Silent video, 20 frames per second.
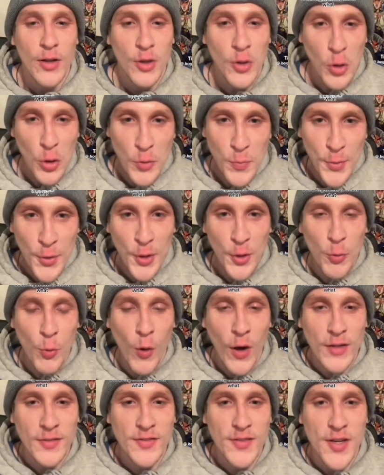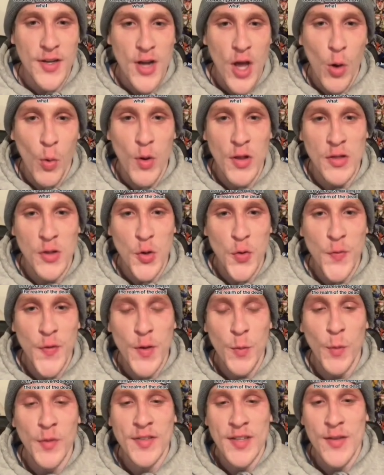Goldberg wants to know what
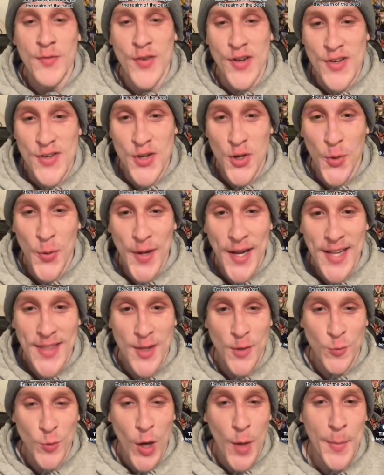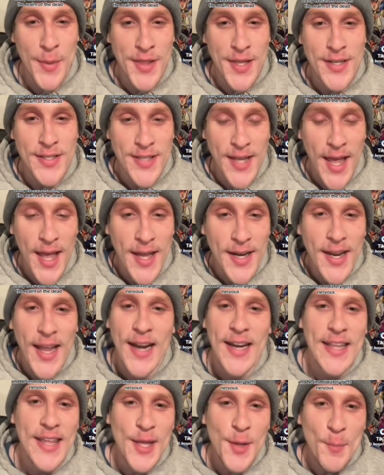Luffy was even doing in the realm of the dead,
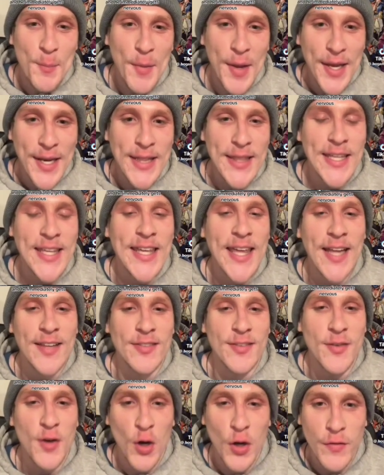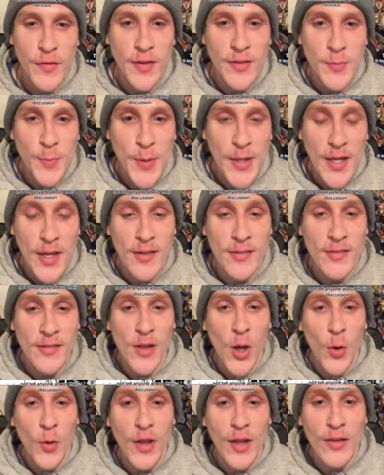and he immediately gets nervous because
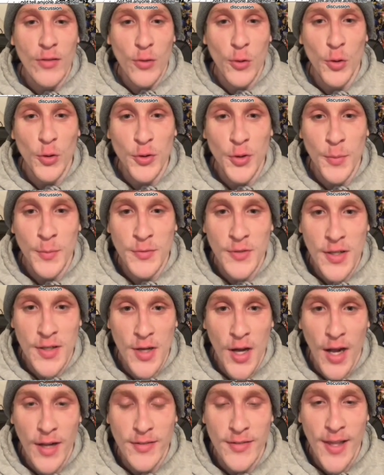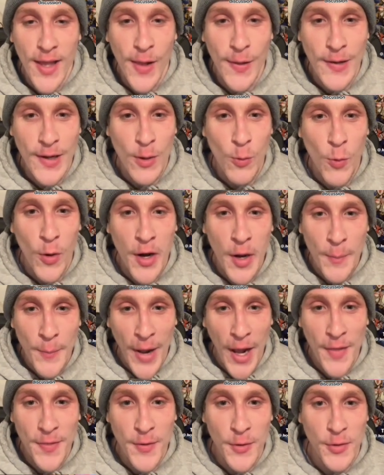Loki told him to not tell anyone
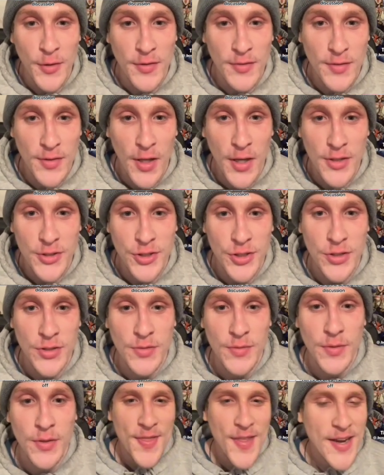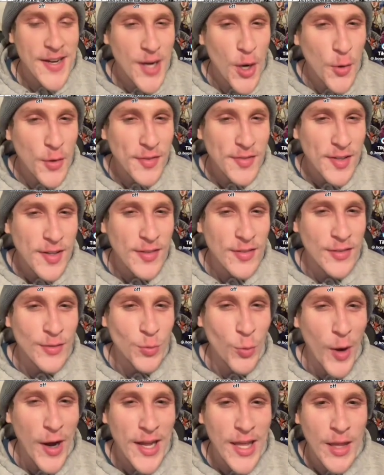about their discussion. They notice he's
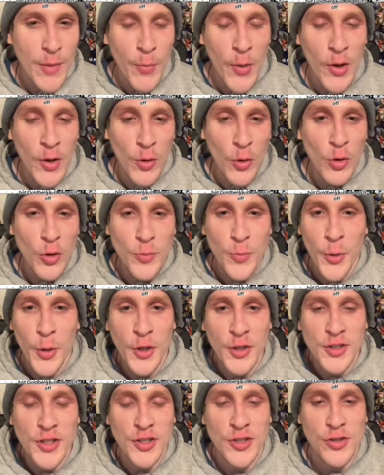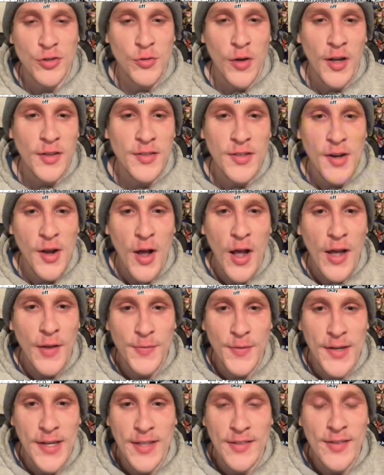sweaty, but Goldberg just shrugs it
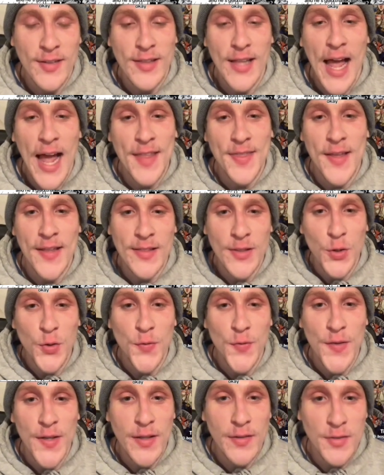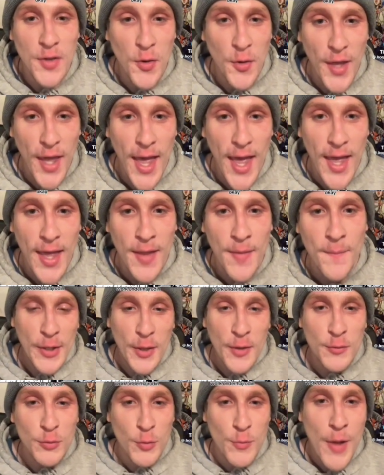off and he's glad that Luffy is okay.
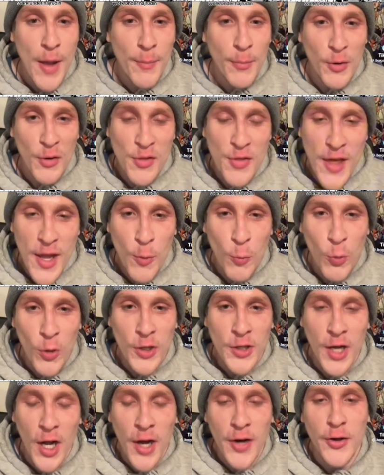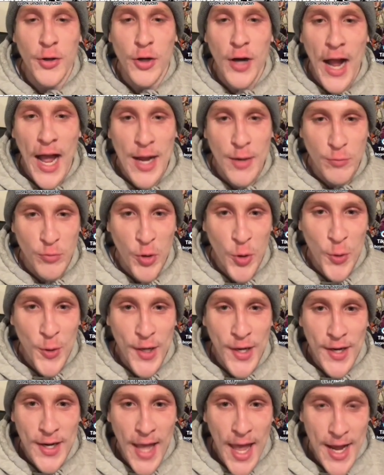Because remember, they work under
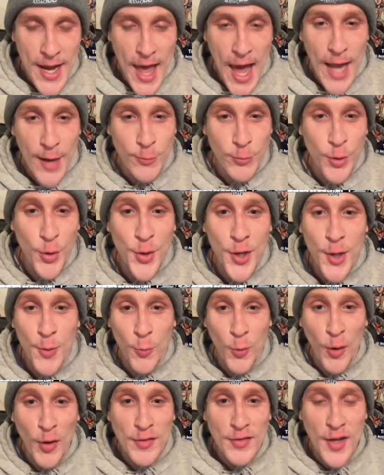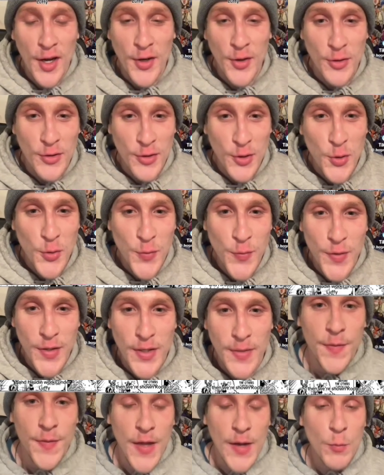Hyruden, and Hyruden works under
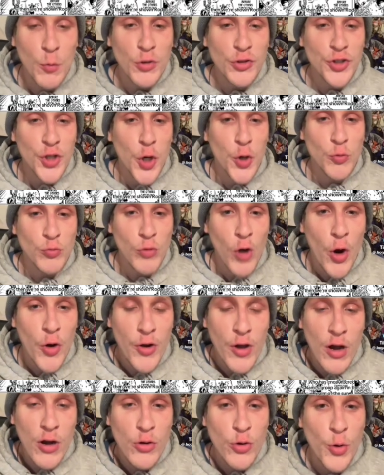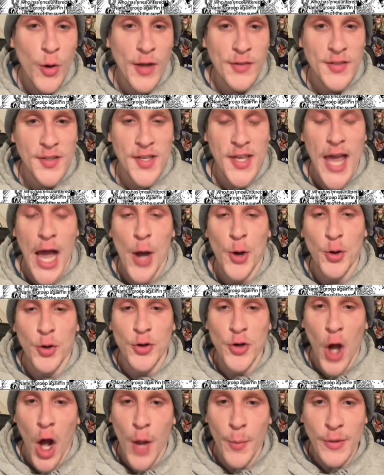Luffy. Then we're shown Rodo, who has
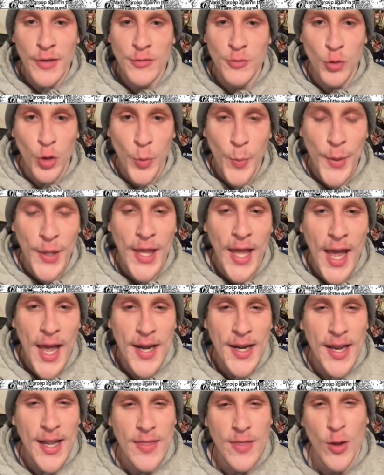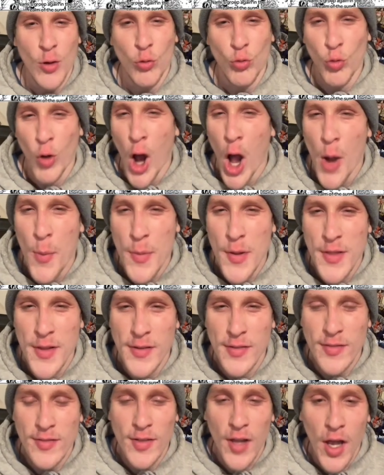encountered Nami's group again in the realm of the
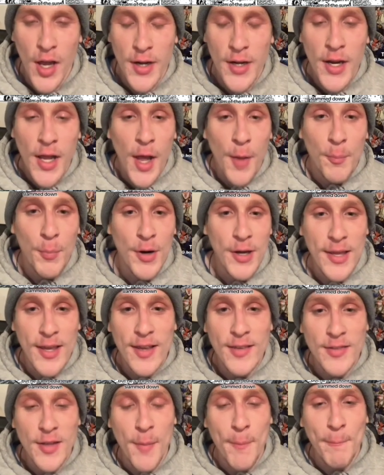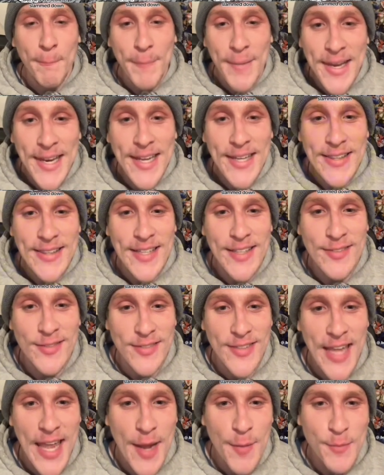sun, but he's immediately
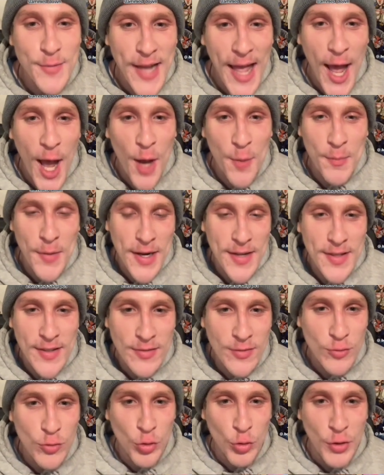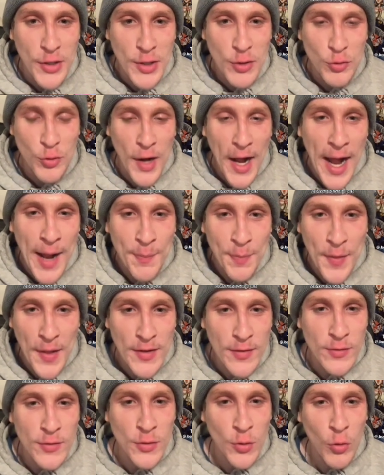slammed down by this tree trap
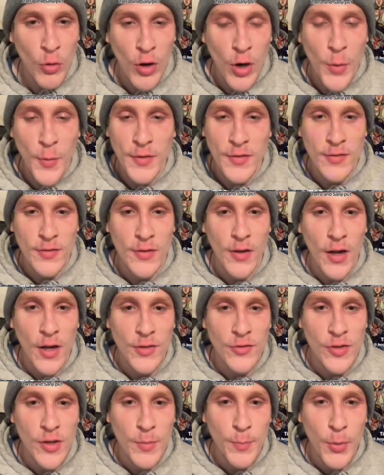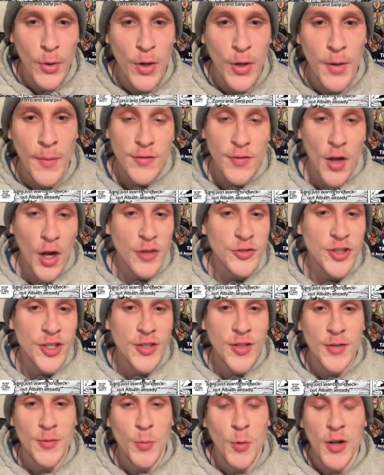that Zoro and Sanji put. Sanji
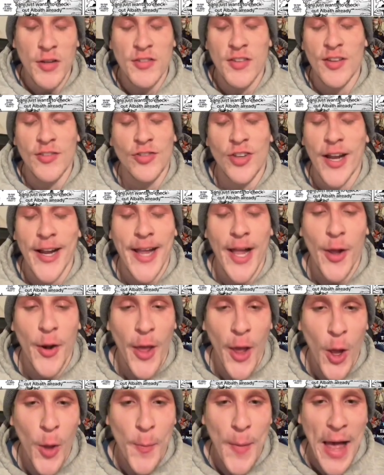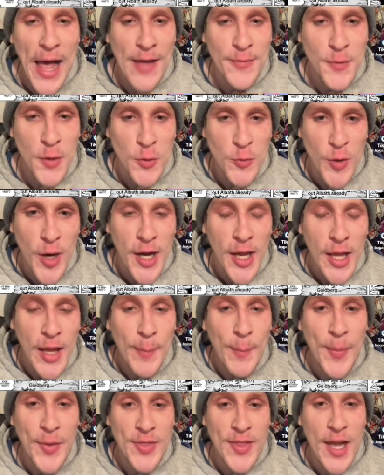just wants to check out Elbaf already,
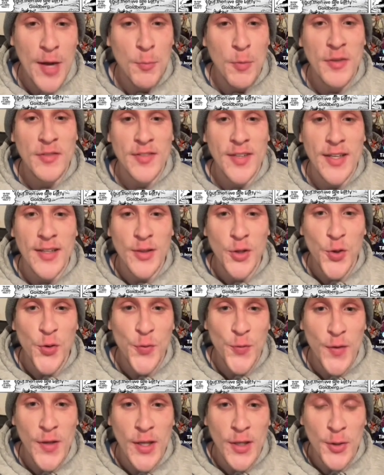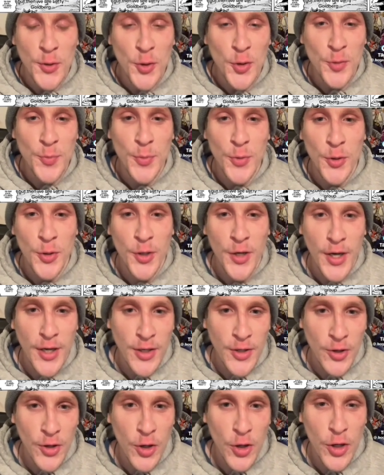but then we see Luffy, Goldberg,
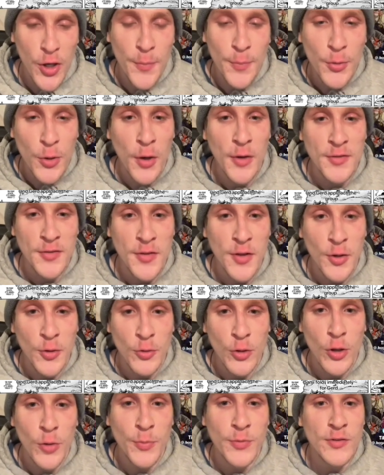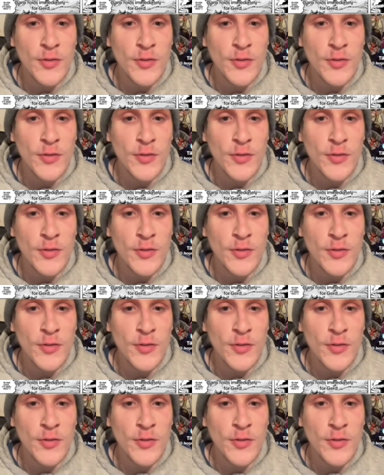and Gerd approach the group.